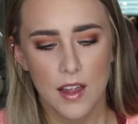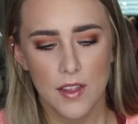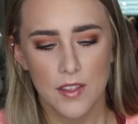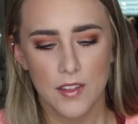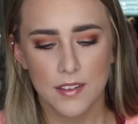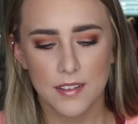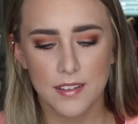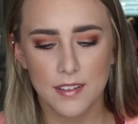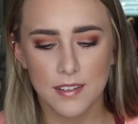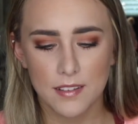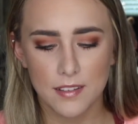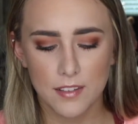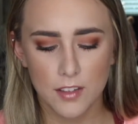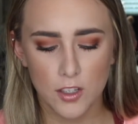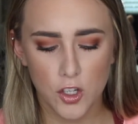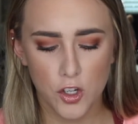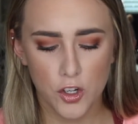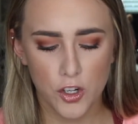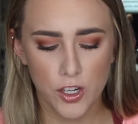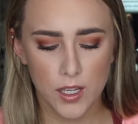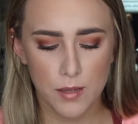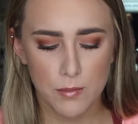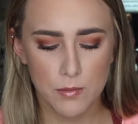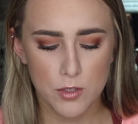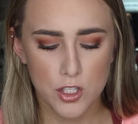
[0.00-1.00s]
This is the
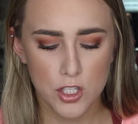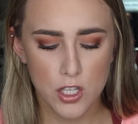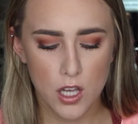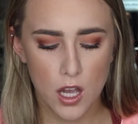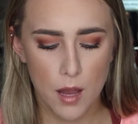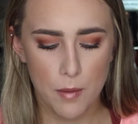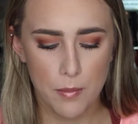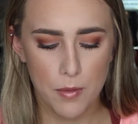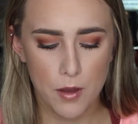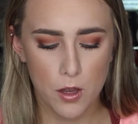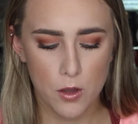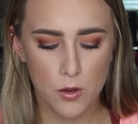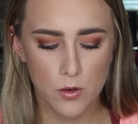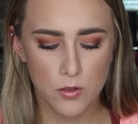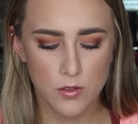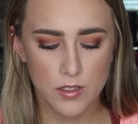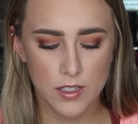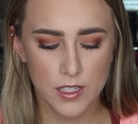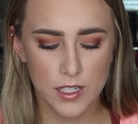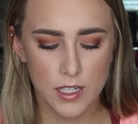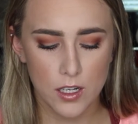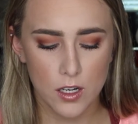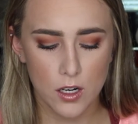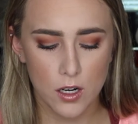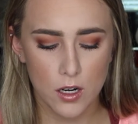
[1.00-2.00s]
Cream Shop Oh
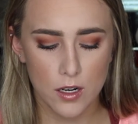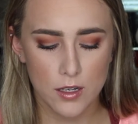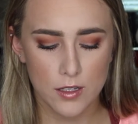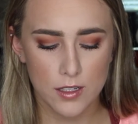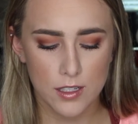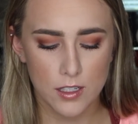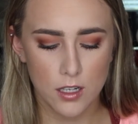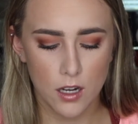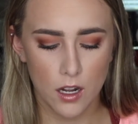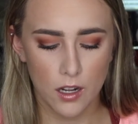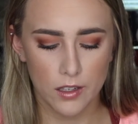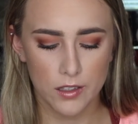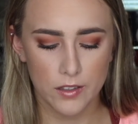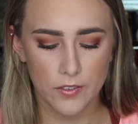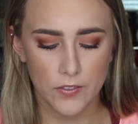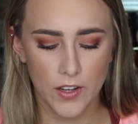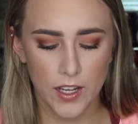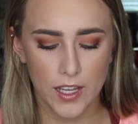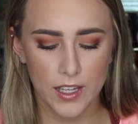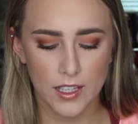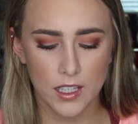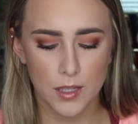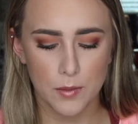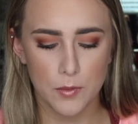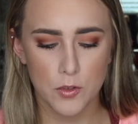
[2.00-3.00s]
Dear
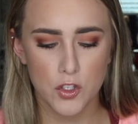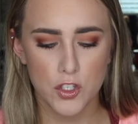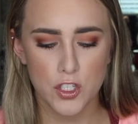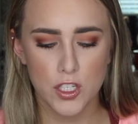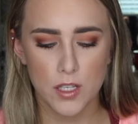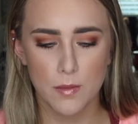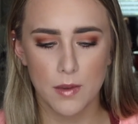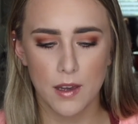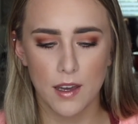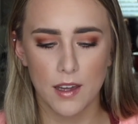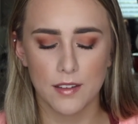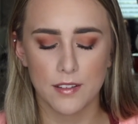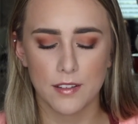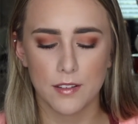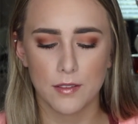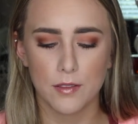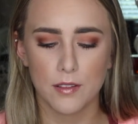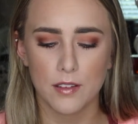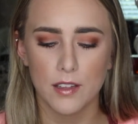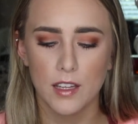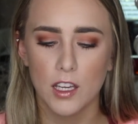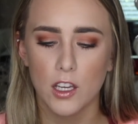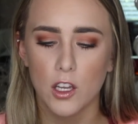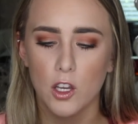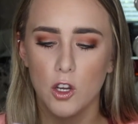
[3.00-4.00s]
Detoxifying Lemon Sheet Mask. This
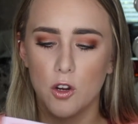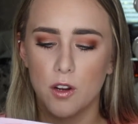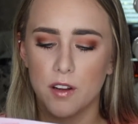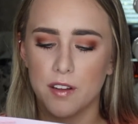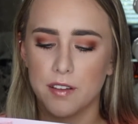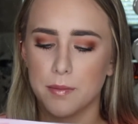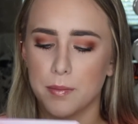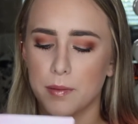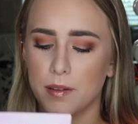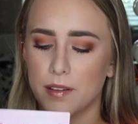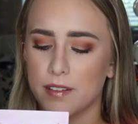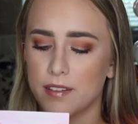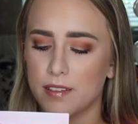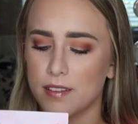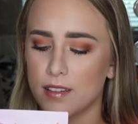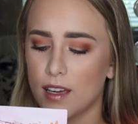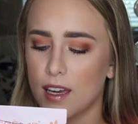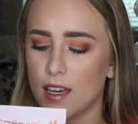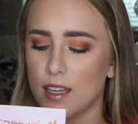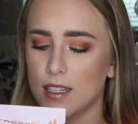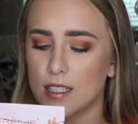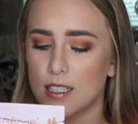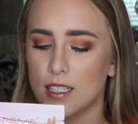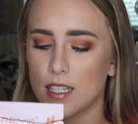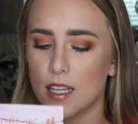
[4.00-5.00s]
is like a Christmas
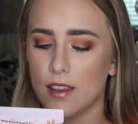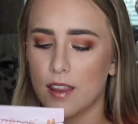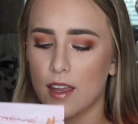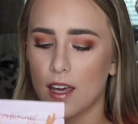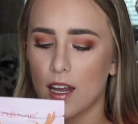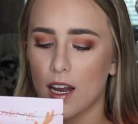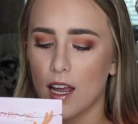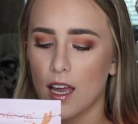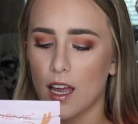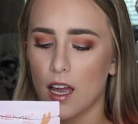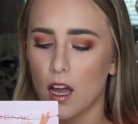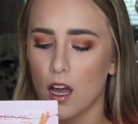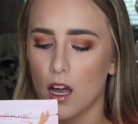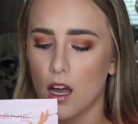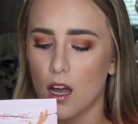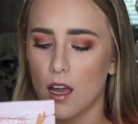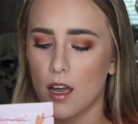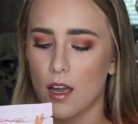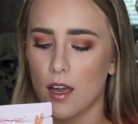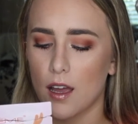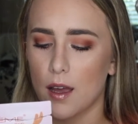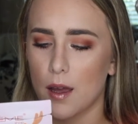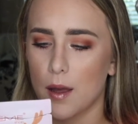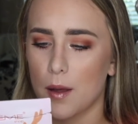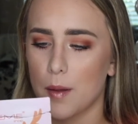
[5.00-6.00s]
set that I
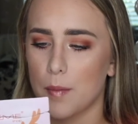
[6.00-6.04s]
got.